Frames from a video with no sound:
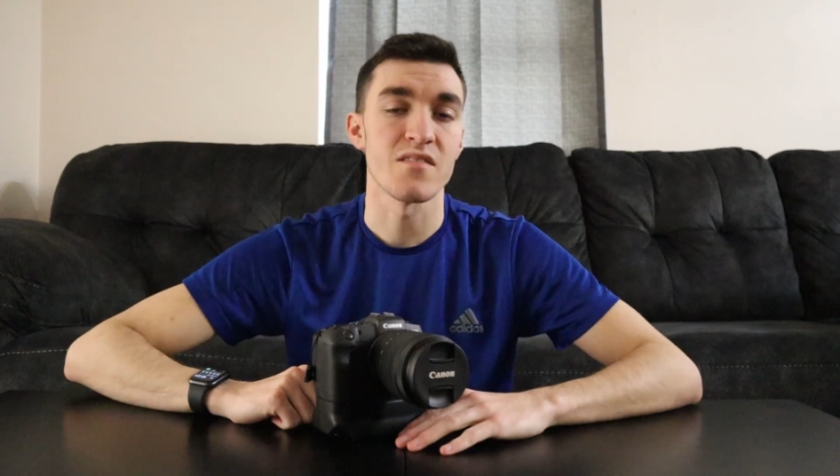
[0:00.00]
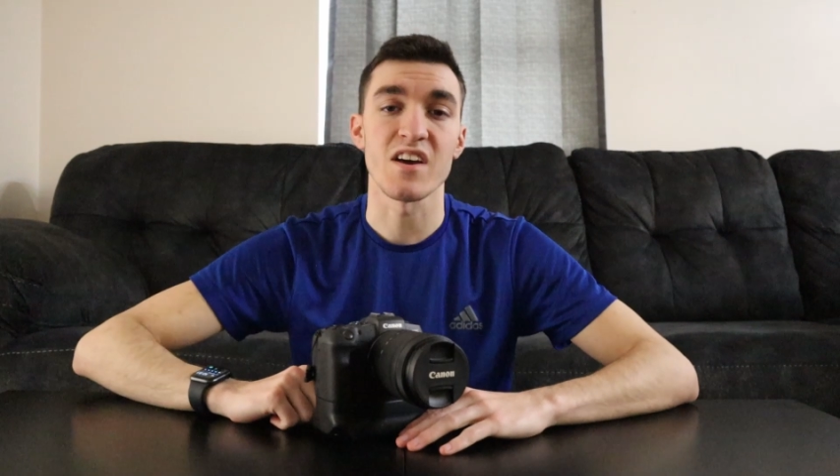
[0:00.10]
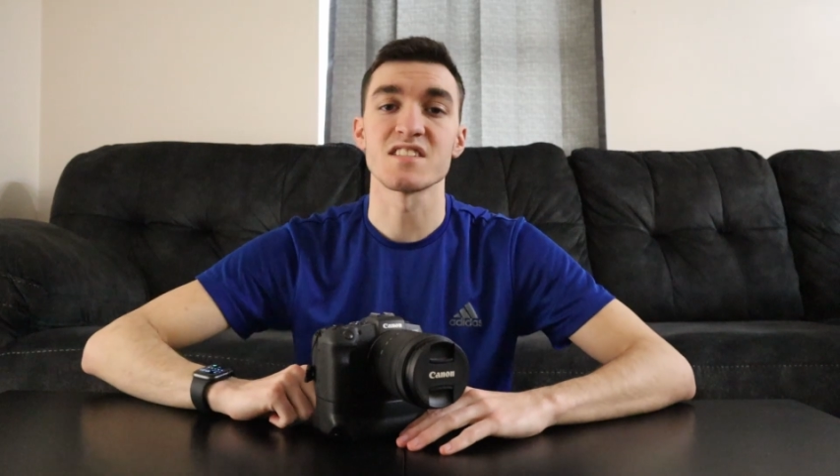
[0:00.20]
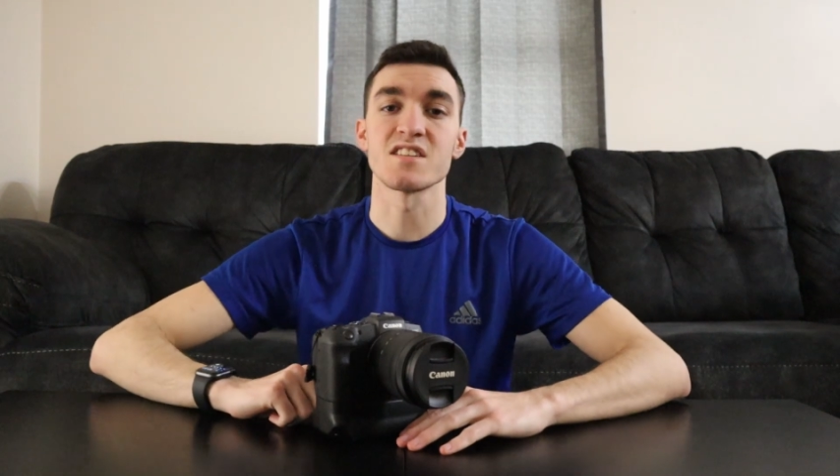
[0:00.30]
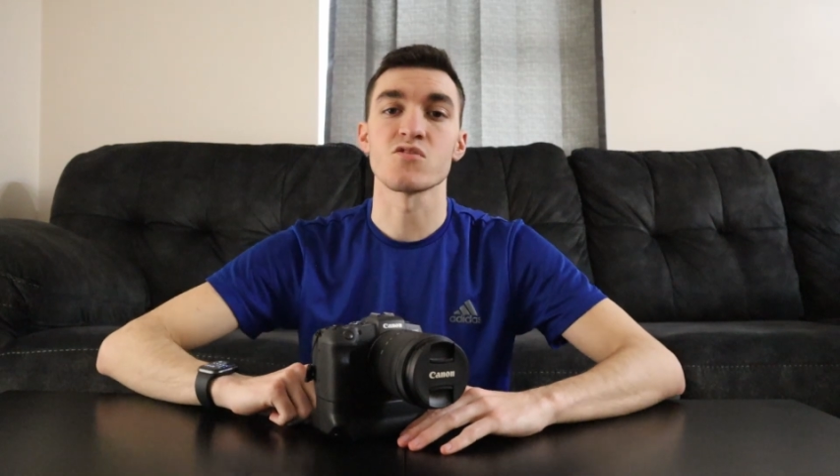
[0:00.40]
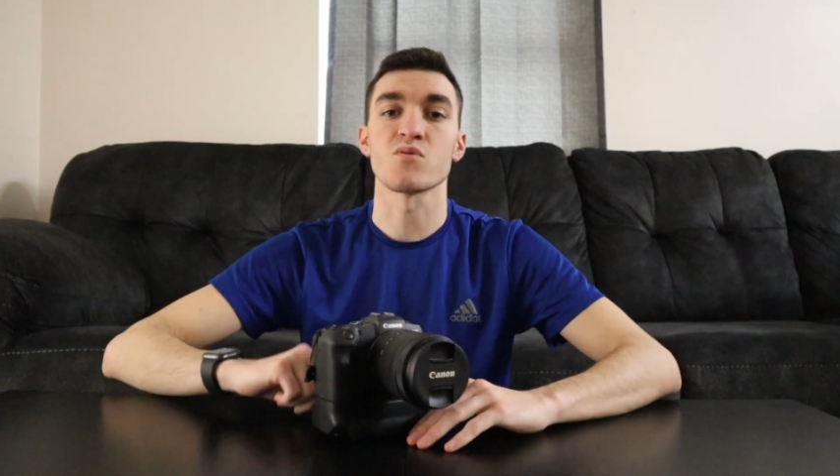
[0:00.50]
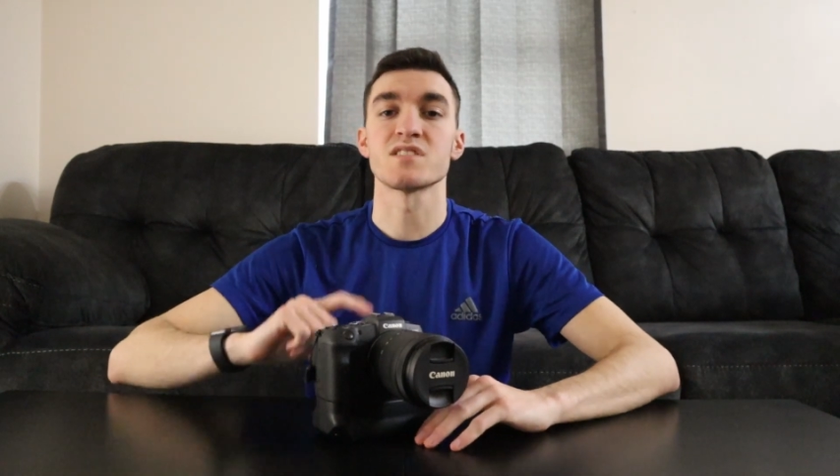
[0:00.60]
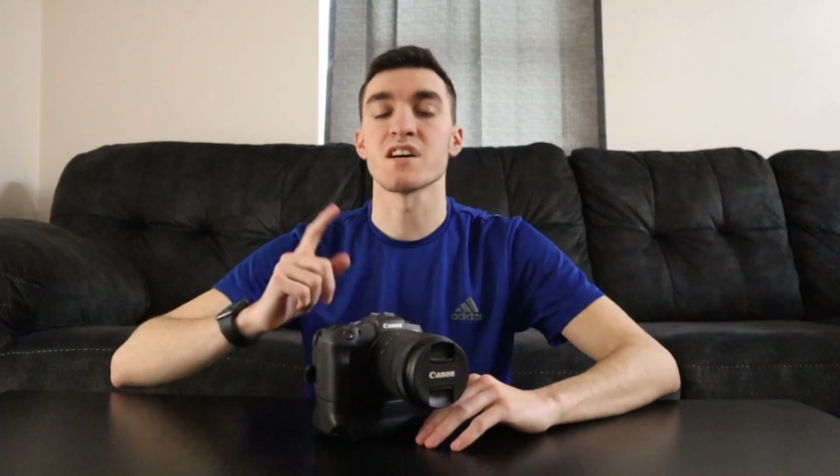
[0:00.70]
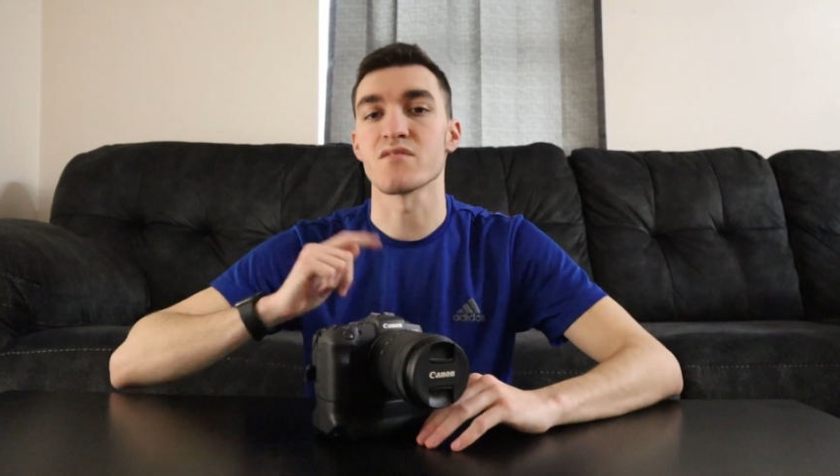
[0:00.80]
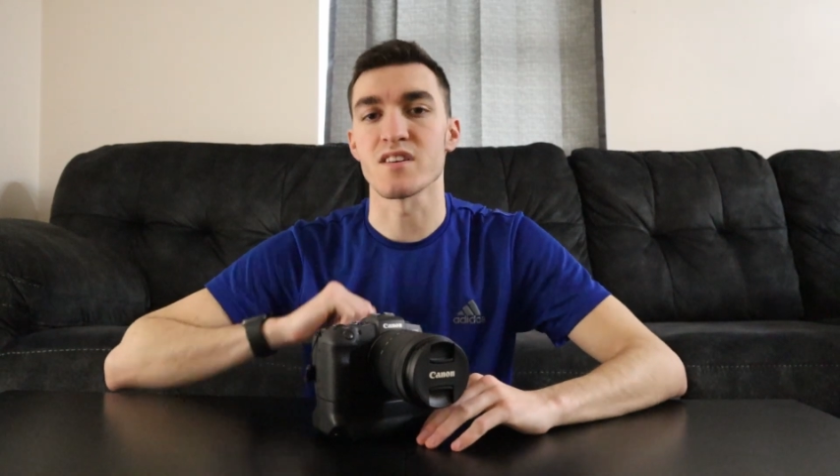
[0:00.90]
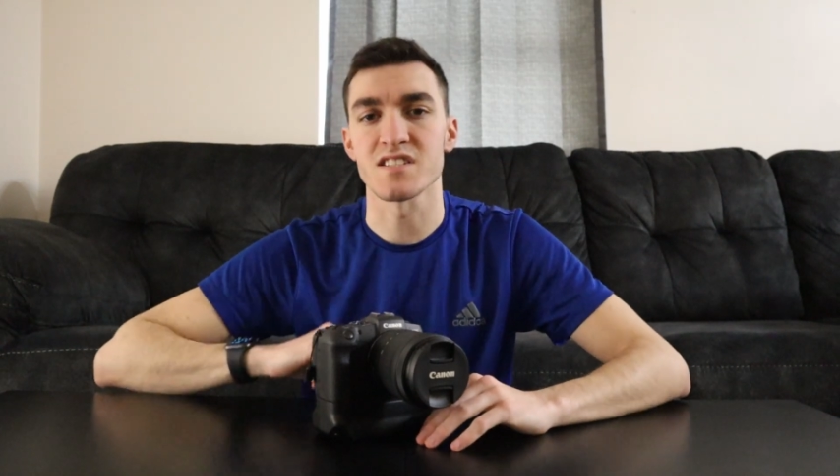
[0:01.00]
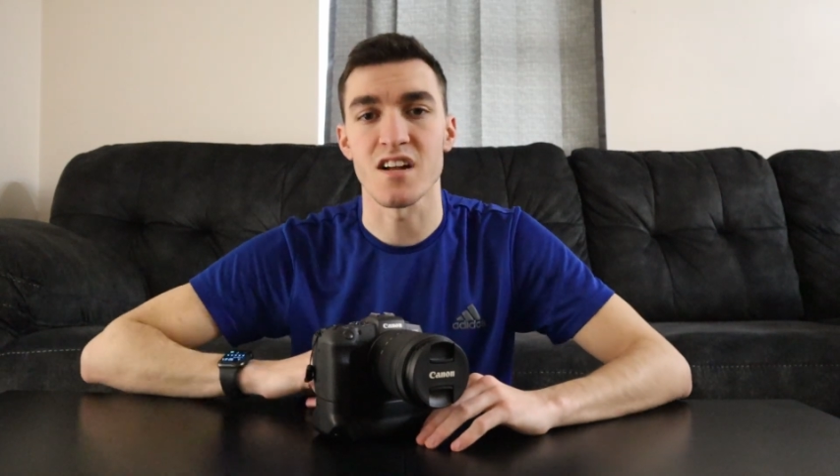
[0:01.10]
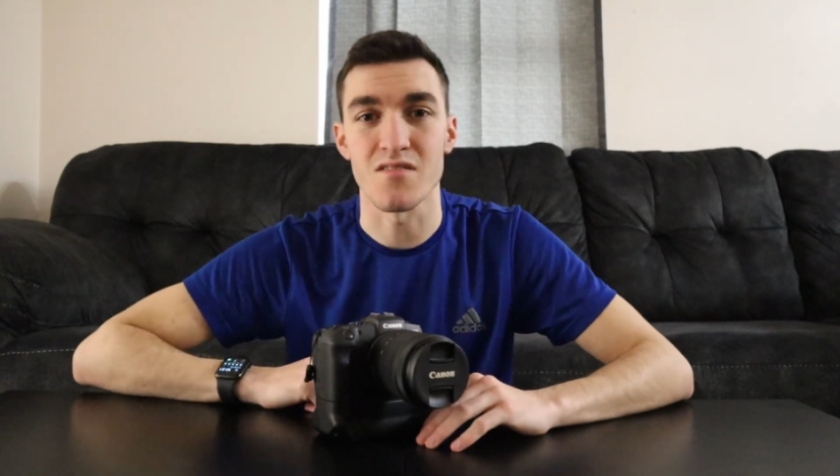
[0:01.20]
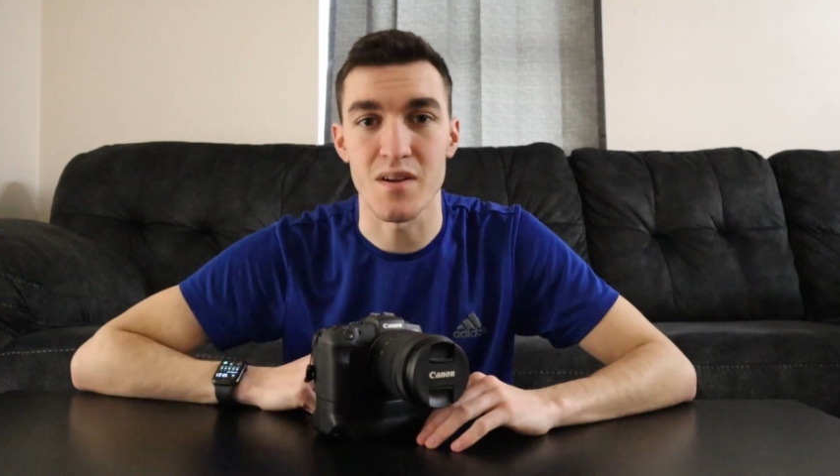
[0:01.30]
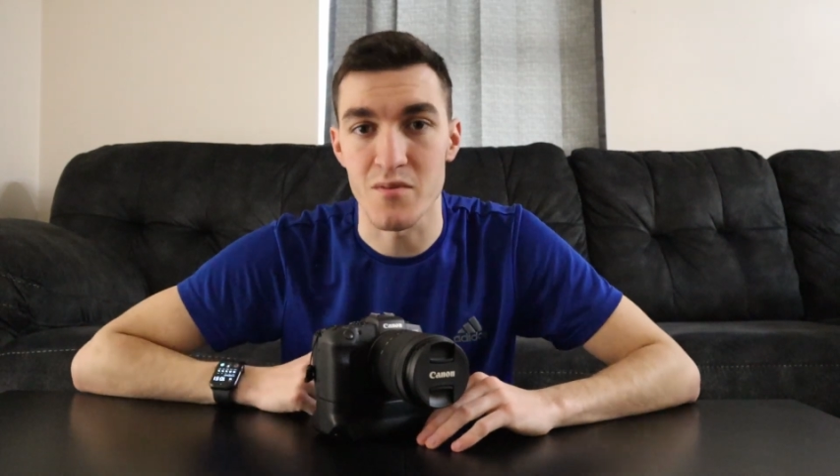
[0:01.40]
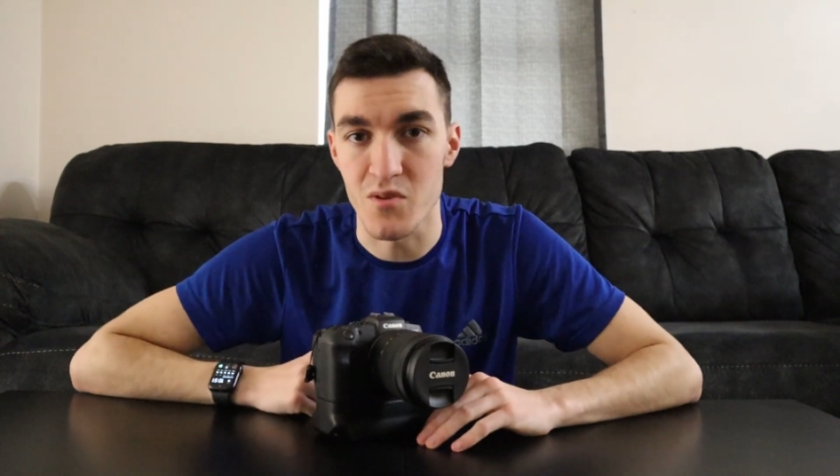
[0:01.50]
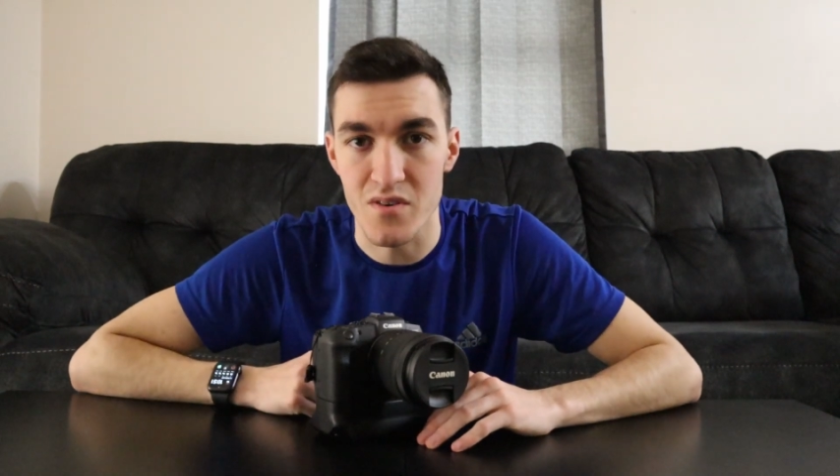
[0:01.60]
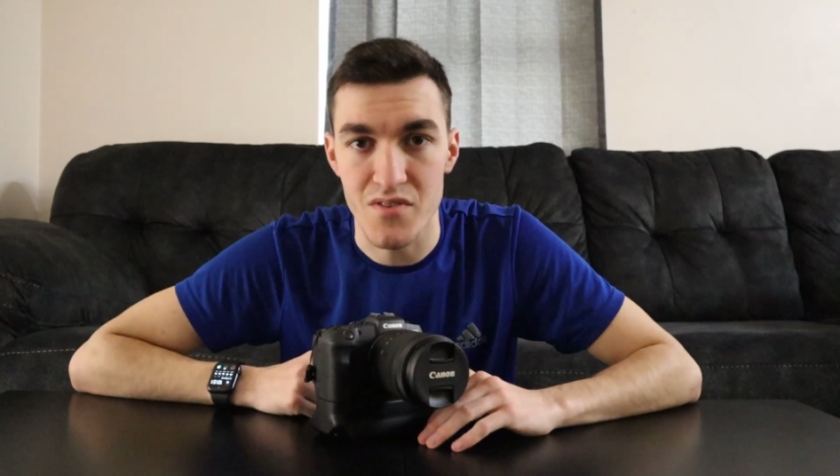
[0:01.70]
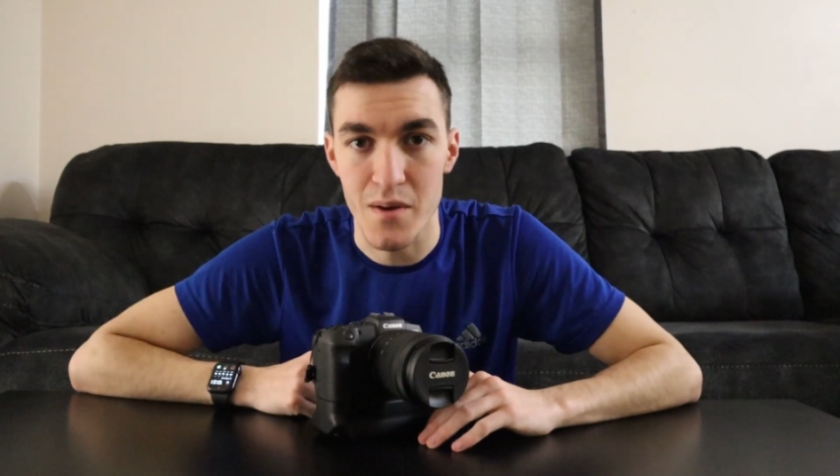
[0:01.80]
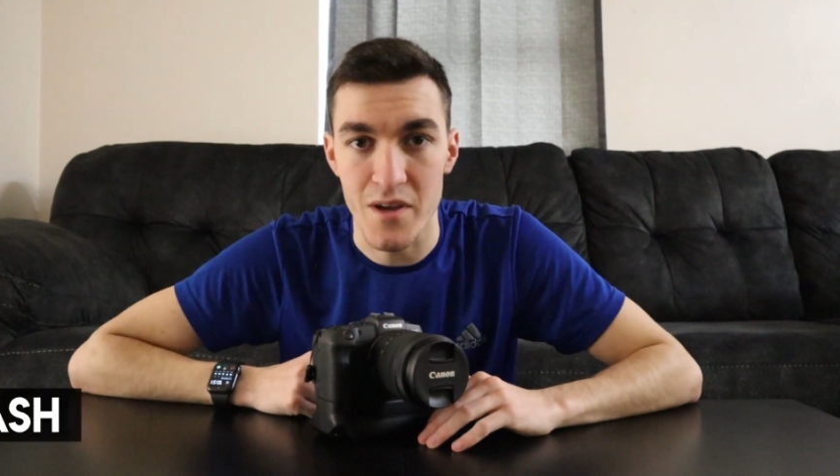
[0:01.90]
If you guys did enjoy, tell your friends, tell your family where
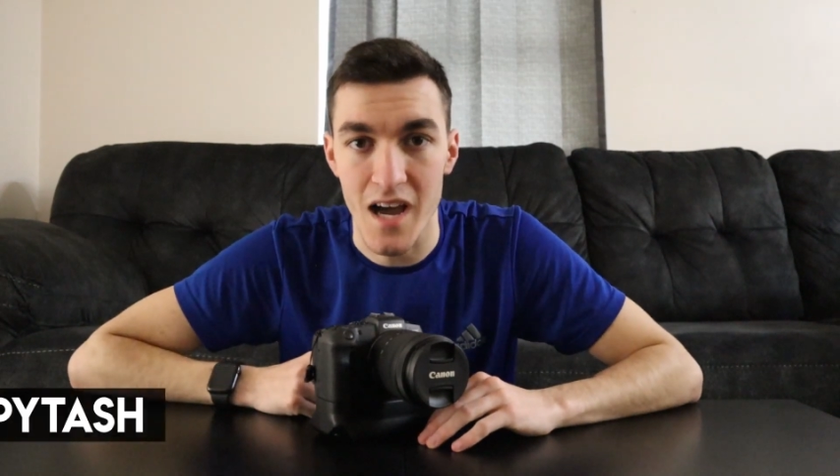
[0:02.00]
to find me